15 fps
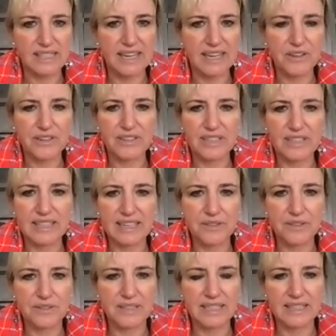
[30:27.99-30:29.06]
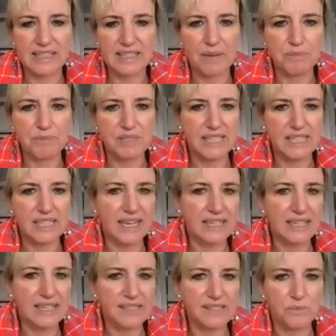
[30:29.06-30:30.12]
The other thing that happened
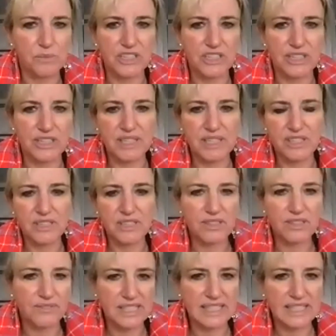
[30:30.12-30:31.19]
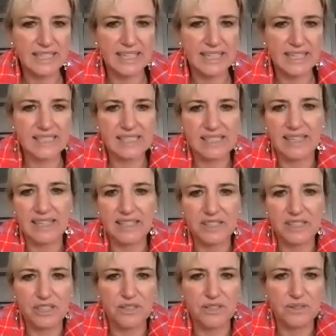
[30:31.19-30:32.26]
to us is when she went to university, I
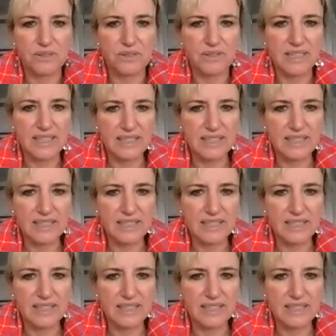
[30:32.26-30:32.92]
decided to